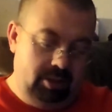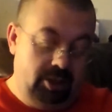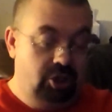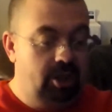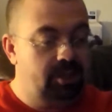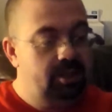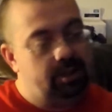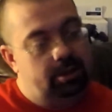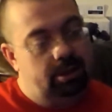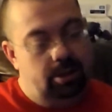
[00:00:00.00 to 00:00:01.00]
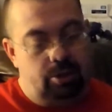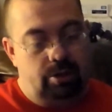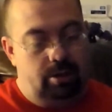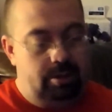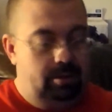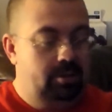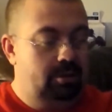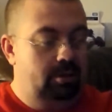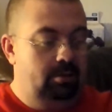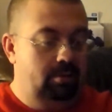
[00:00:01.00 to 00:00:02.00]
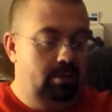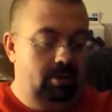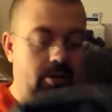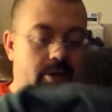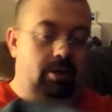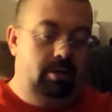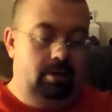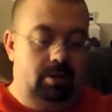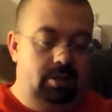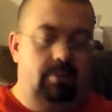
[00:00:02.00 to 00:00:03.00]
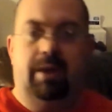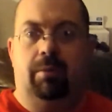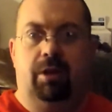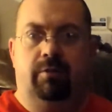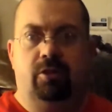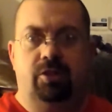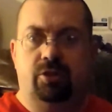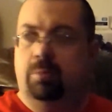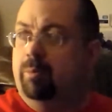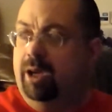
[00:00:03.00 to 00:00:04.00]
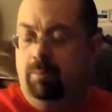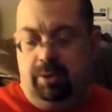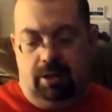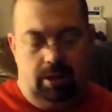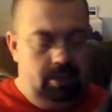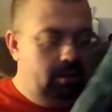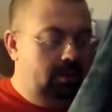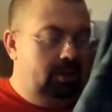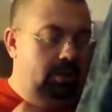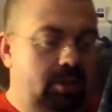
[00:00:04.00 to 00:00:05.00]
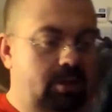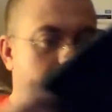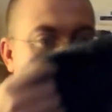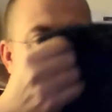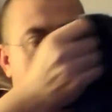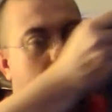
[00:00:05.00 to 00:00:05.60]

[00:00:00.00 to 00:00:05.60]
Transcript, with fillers: It's a Justice League shirt, so I said Batman versus Superman, but it's all the stuff.